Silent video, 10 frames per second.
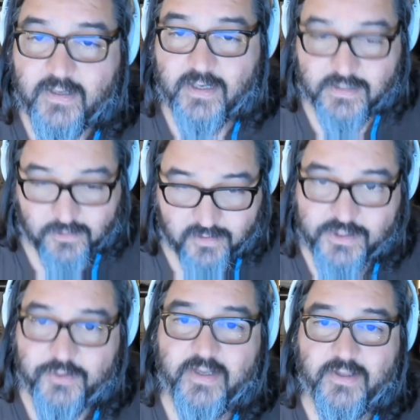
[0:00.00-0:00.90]
as long
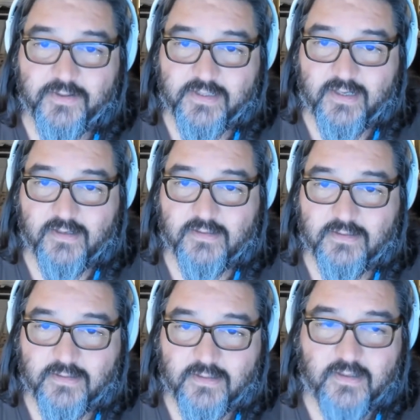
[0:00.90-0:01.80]
as you did those
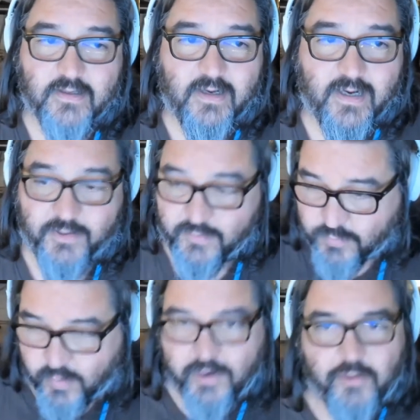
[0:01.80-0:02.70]
things. And there was
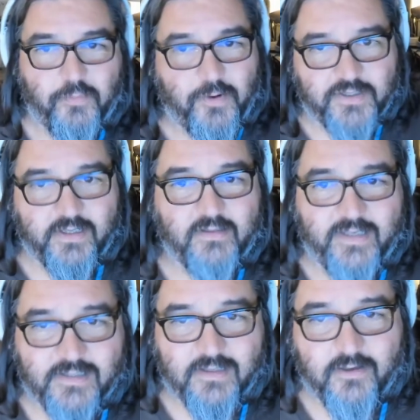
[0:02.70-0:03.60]
one other person at
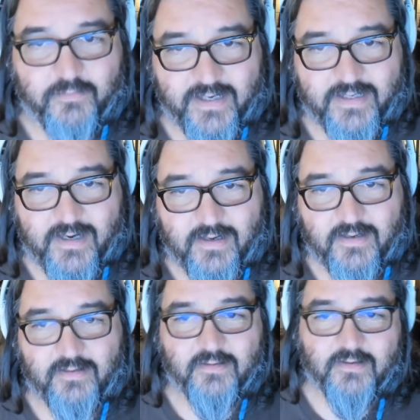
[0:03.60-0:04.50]
least that could maintain
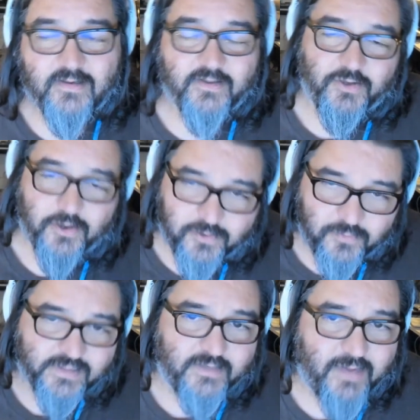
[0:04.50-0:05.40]
it. And the code
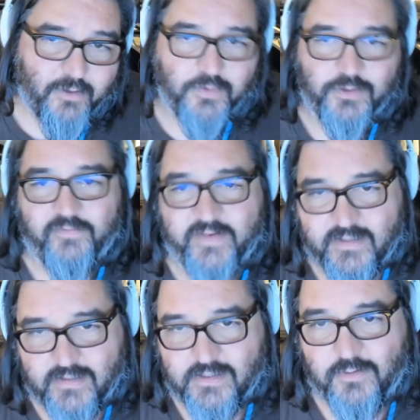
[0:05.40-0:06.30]
was in
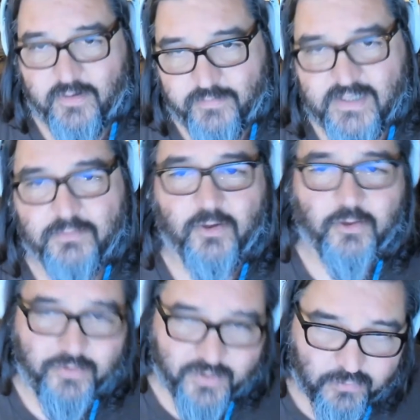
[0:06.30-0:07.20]
microservices, so it could be
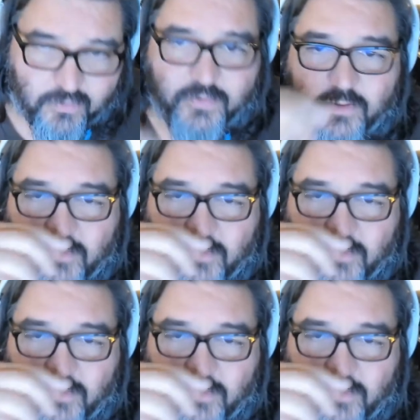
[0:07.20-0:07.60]
small, you could throw it